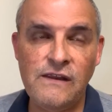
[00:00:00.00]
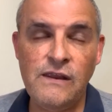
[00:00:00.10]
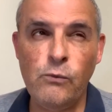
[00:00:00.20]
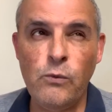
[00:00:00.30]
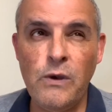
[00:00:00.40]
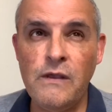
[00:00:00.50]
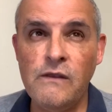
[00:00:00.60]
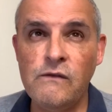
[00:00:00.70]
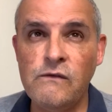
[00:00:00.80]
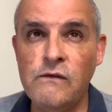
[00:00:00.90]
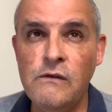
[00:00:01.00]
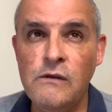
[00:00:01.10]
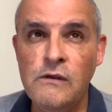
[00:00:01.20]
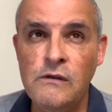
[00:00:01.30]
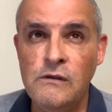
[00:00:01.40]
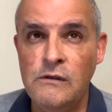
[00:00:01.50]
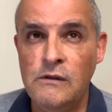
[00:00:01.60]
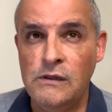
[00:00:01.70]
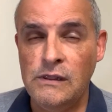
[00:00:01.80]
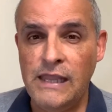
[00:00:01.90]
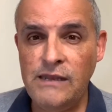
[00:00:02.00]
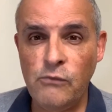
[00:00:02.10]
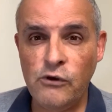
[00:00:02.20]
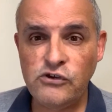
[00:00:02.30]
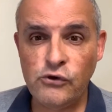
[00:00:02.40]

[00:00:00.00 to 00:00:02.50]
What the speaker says: It was late March,